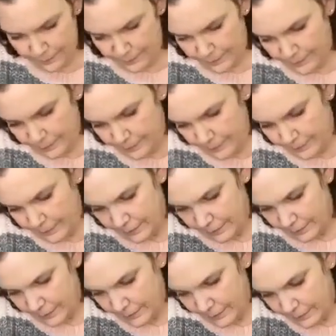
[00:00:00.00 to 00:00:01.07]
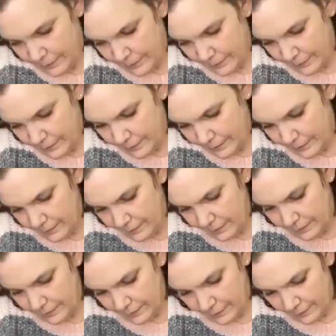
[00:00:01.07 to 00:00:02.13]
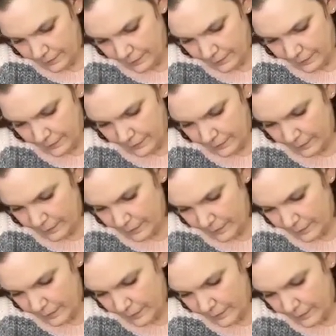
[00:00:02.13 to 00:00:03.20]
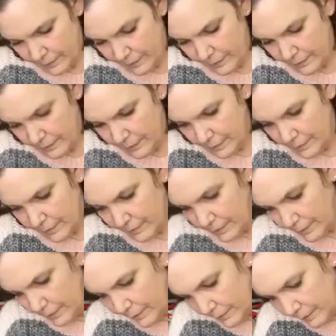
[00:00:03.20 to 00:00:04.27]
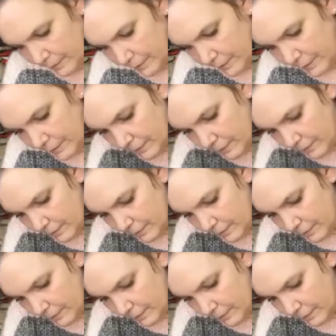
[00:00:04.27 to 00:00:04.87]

Nobody speaks.